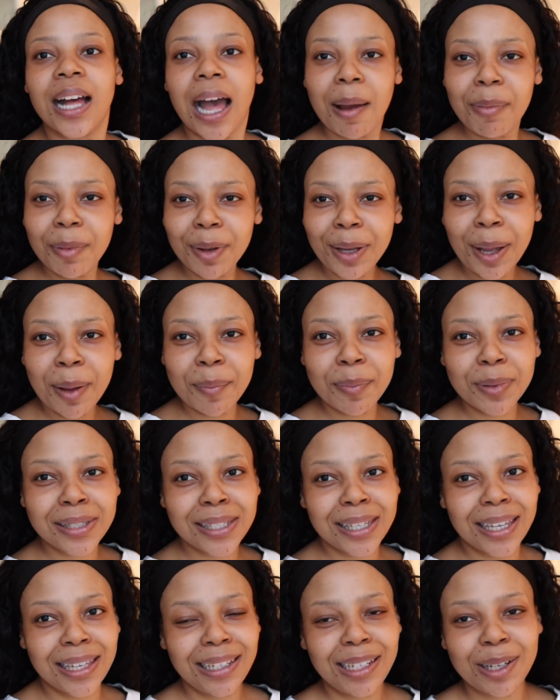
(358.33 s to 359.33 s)
I'm looking a bit
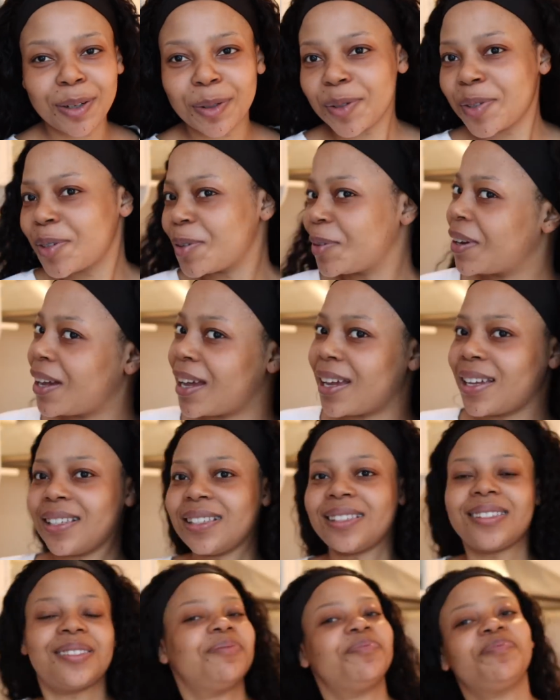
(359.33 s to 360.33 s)
skinny also
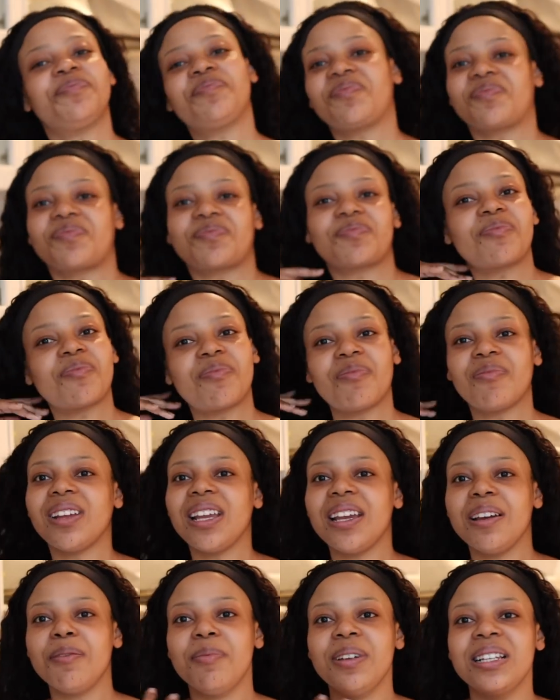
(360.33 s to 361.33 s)
guys.
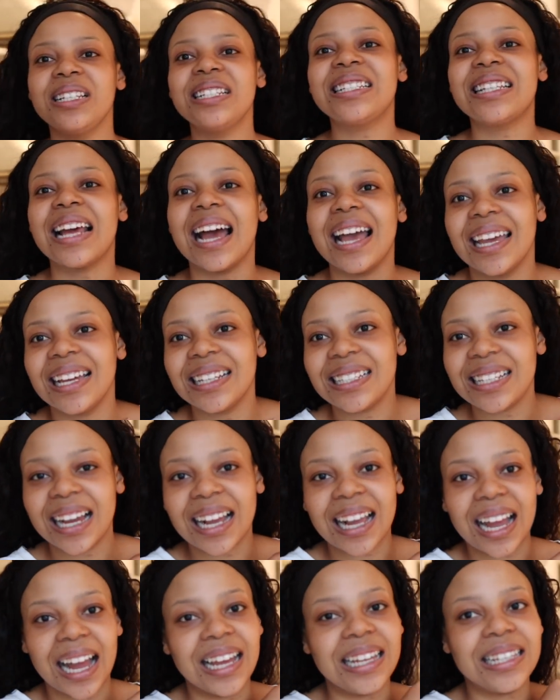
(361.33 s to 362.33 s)
Been
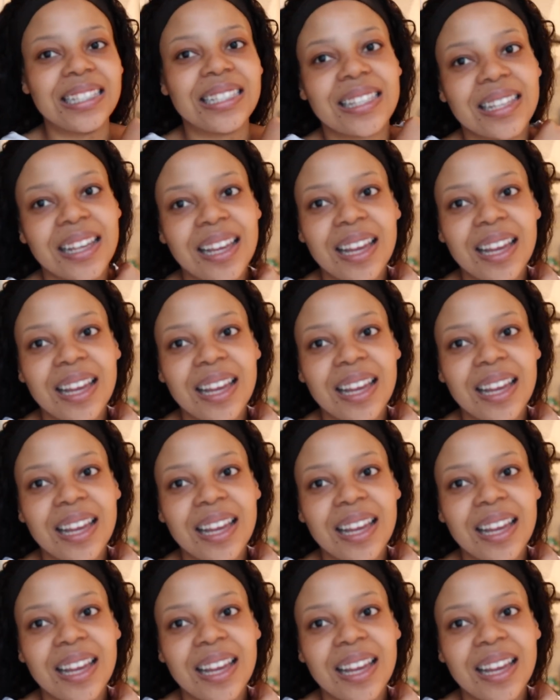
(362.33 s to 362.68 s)
dieter guys